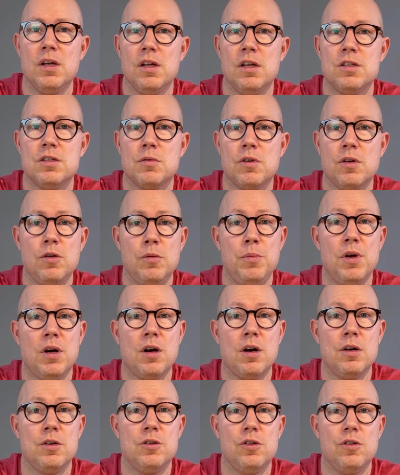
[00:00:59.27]
it could be
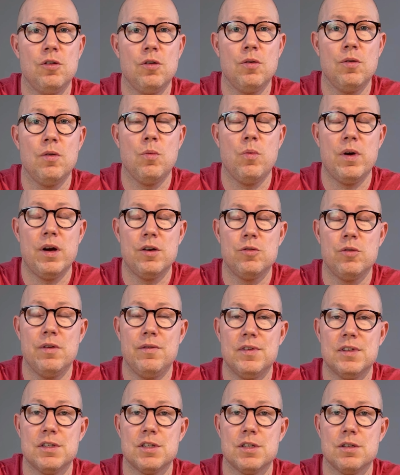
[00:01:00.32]
hard to know where to
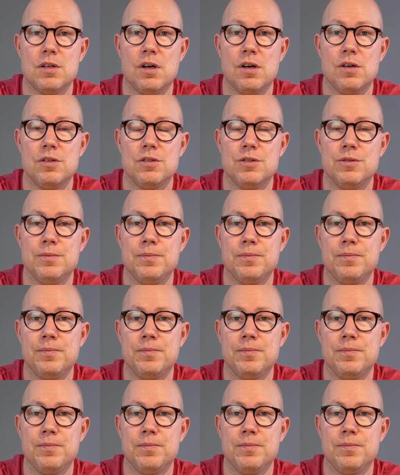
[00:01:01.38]
even start.